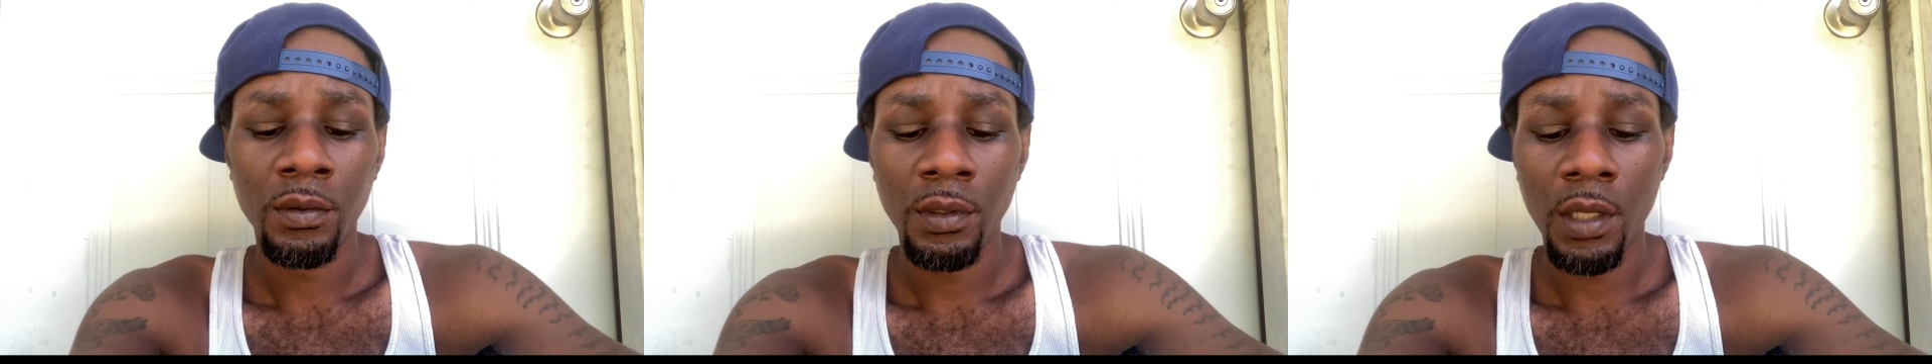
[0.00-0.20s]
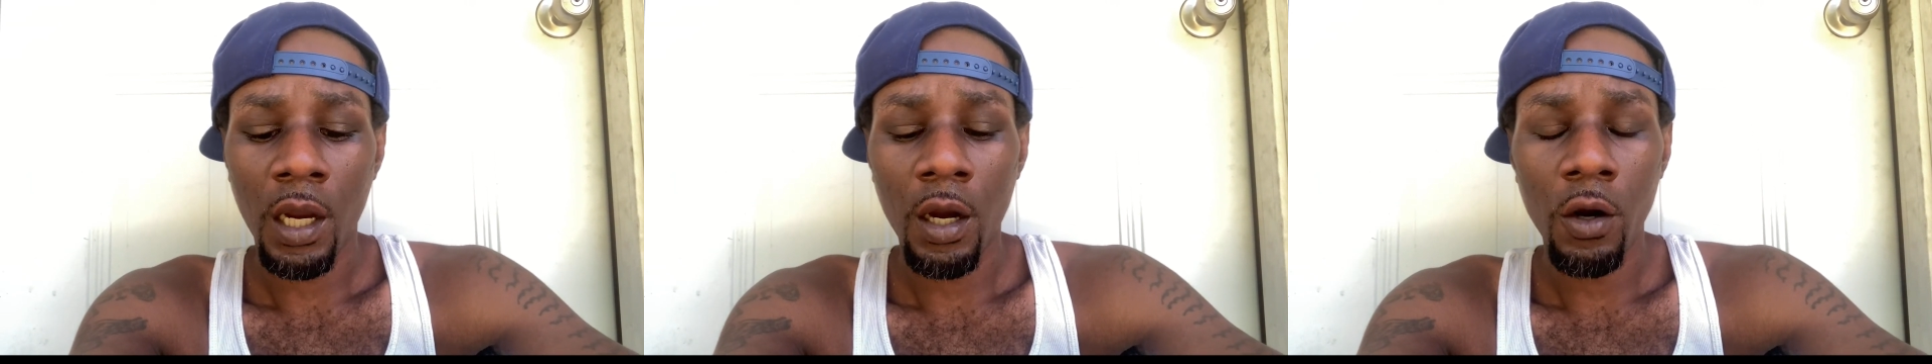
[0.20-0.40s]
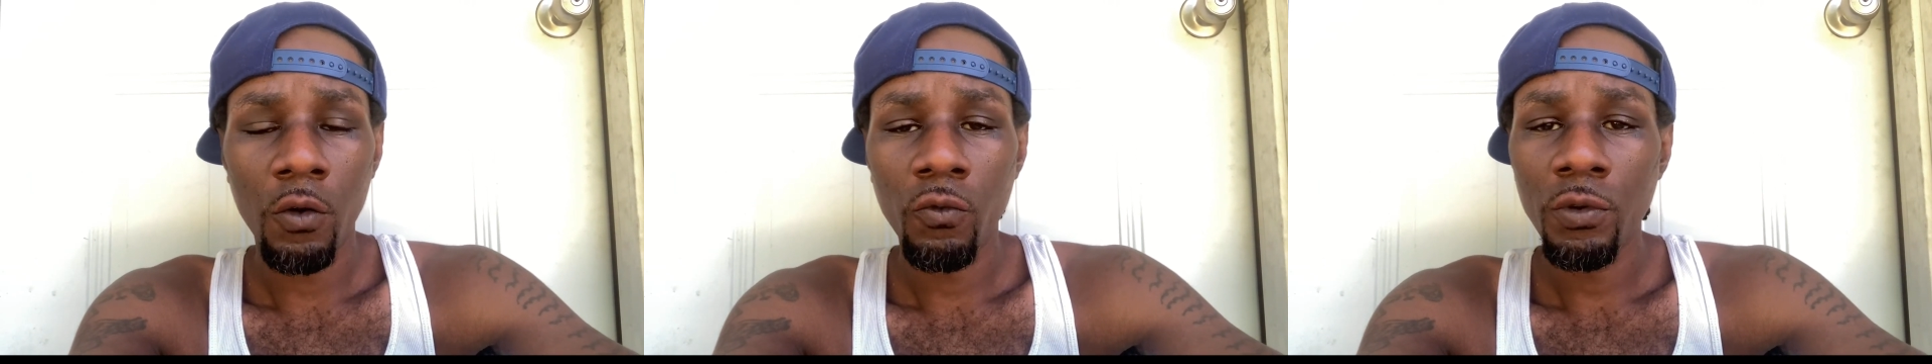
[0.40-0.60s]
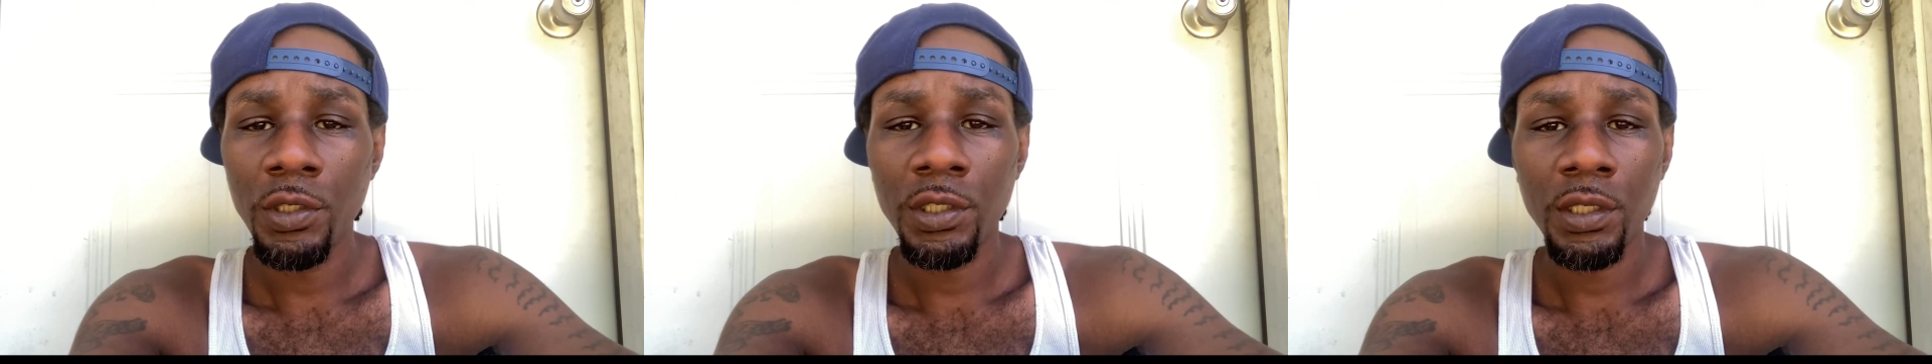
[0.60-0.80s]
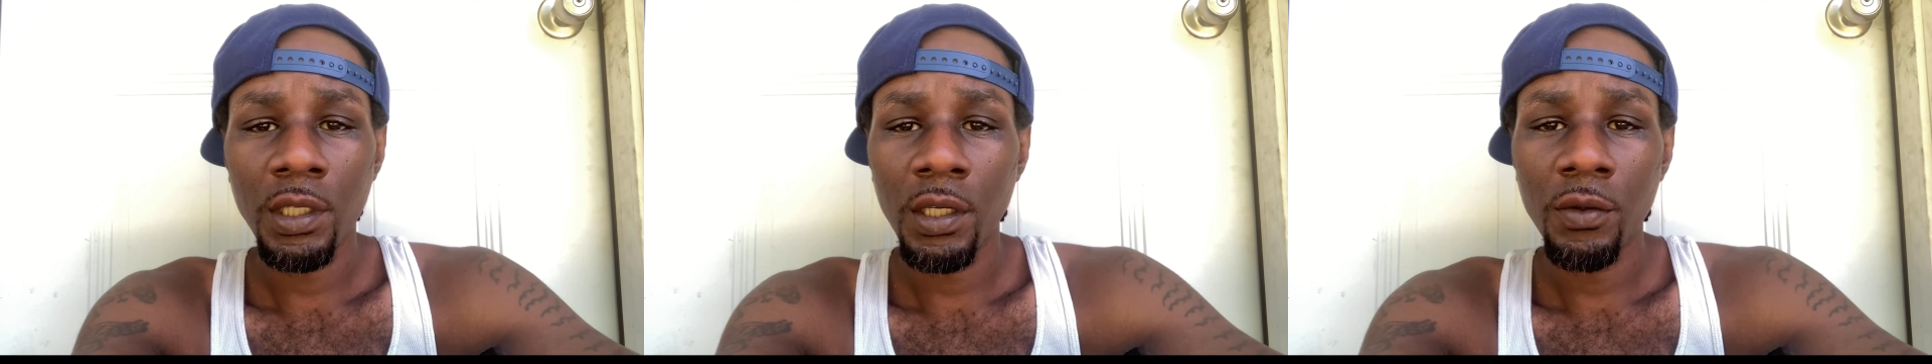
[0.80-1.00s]
I don't
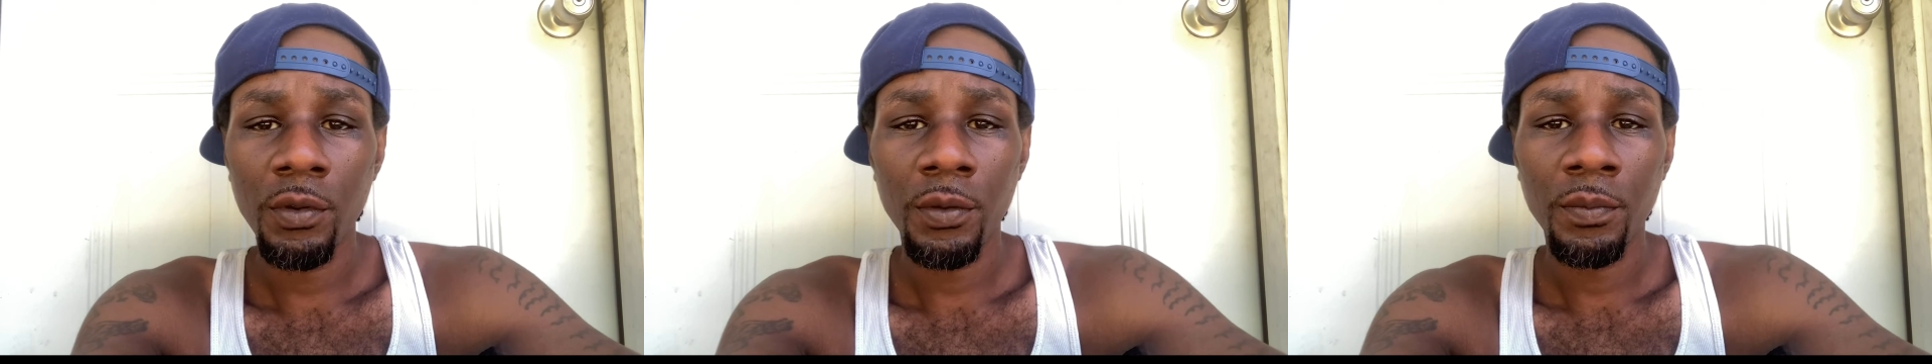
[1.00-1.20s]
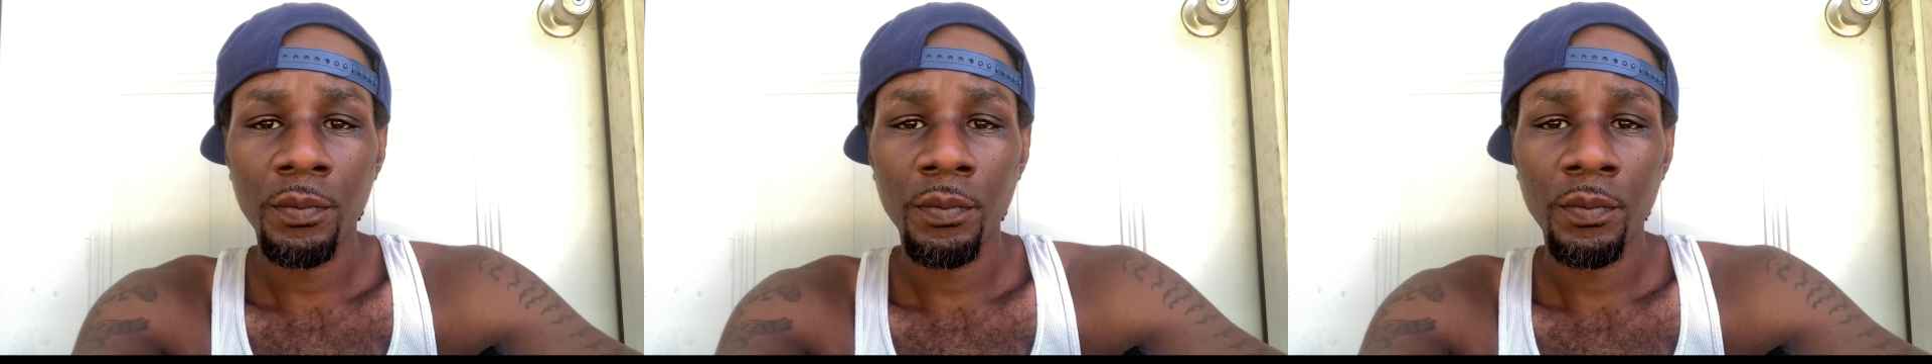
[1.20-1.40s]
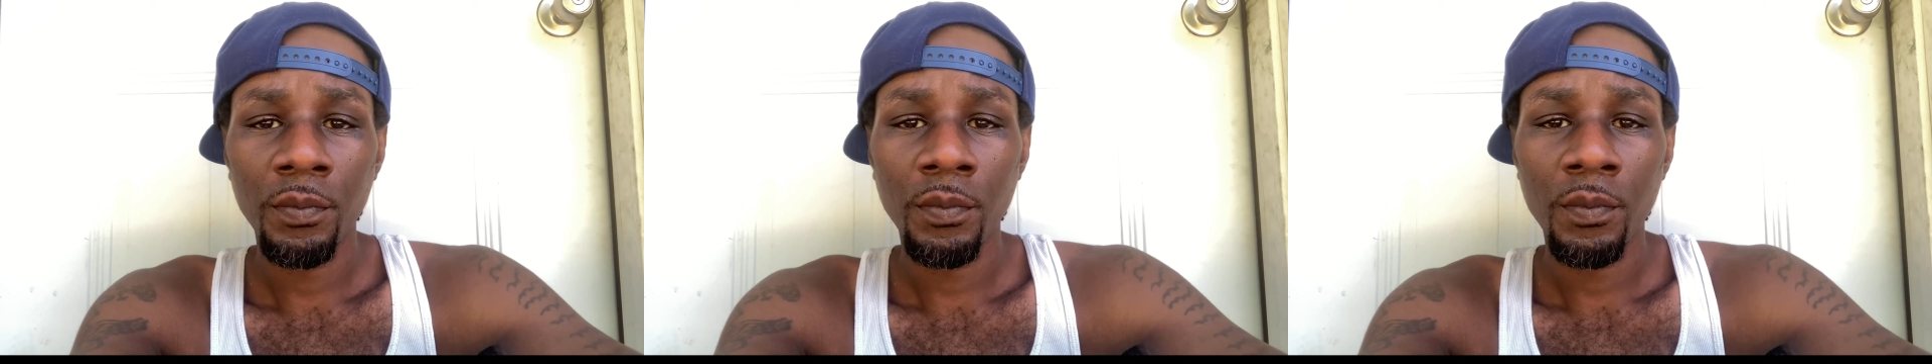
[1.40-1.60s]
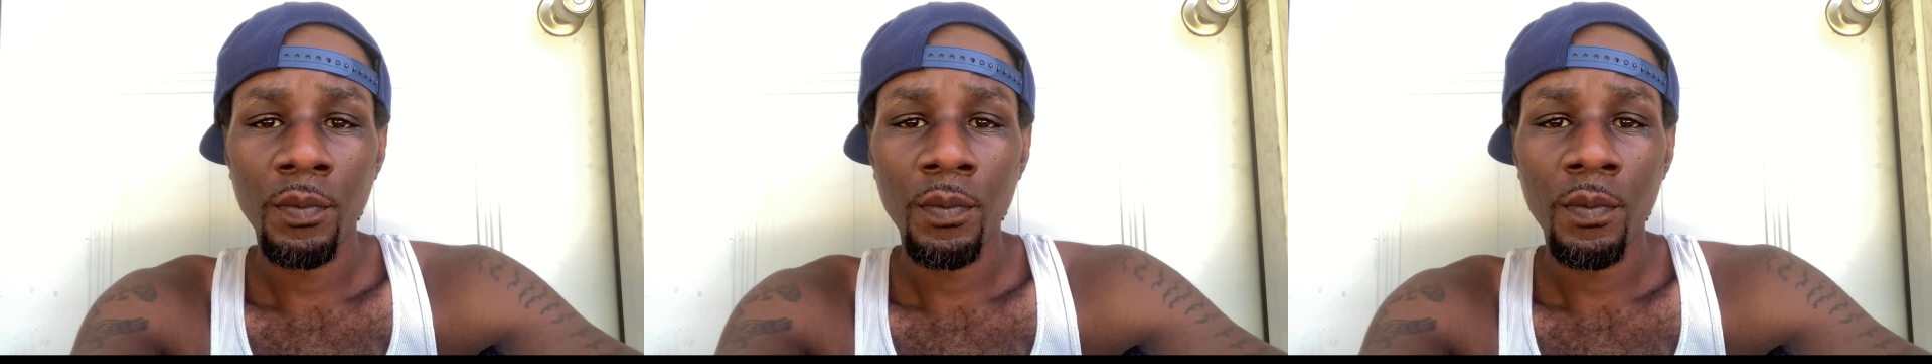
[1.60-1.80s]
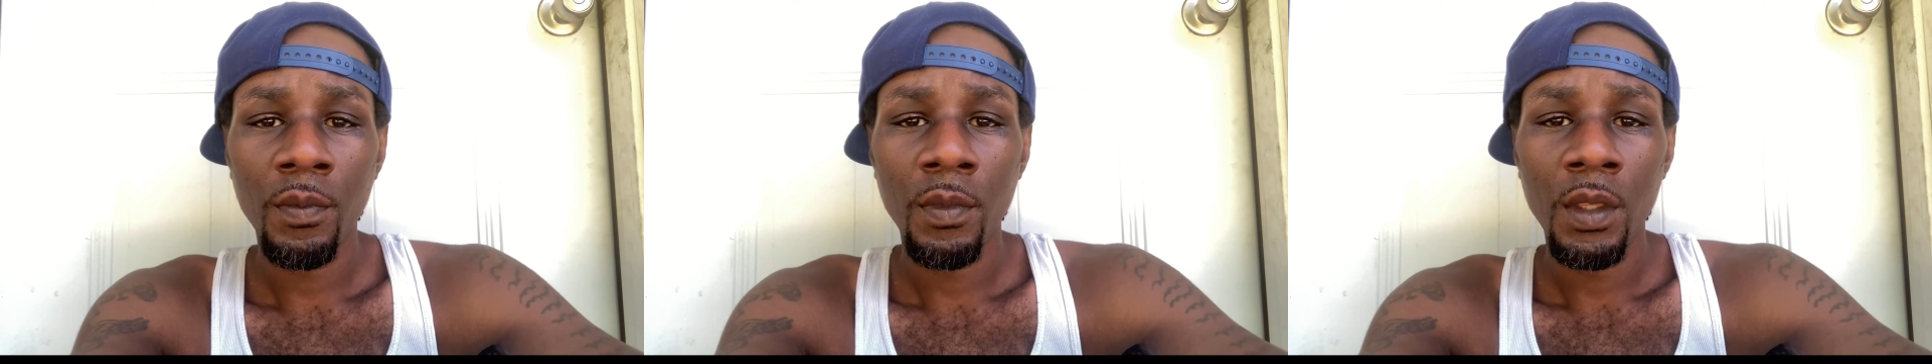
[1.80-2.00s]
wish it on him.
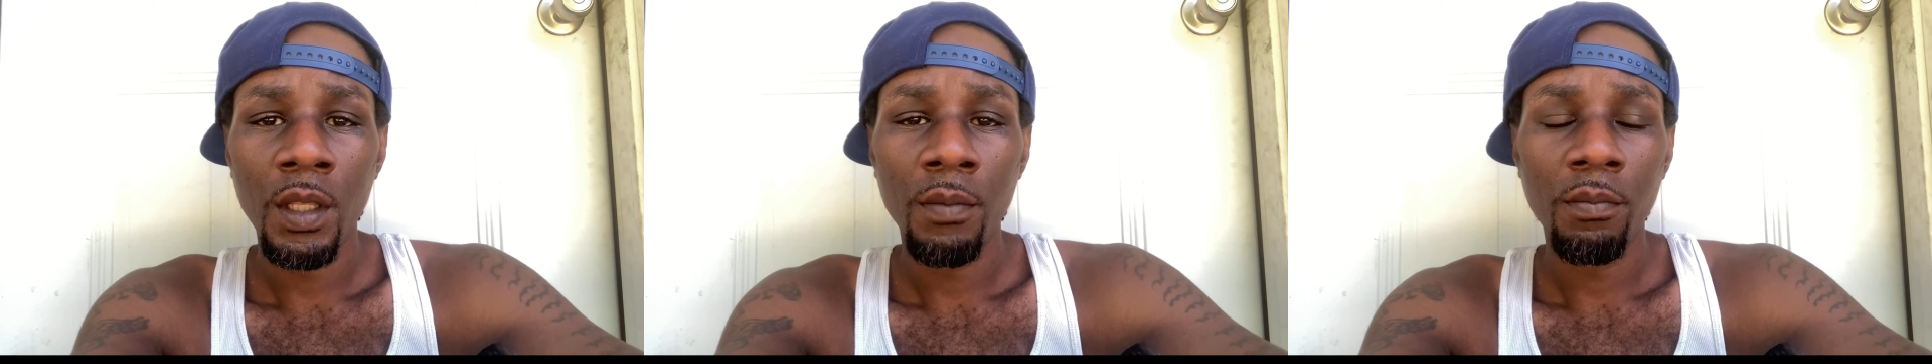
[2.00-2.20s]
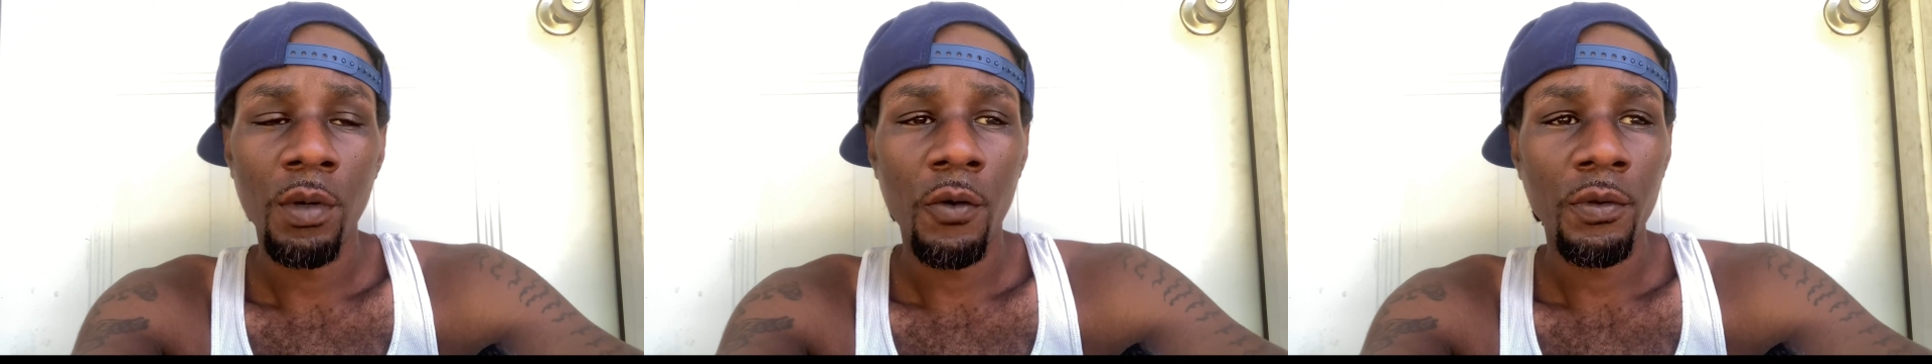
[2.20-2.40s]
But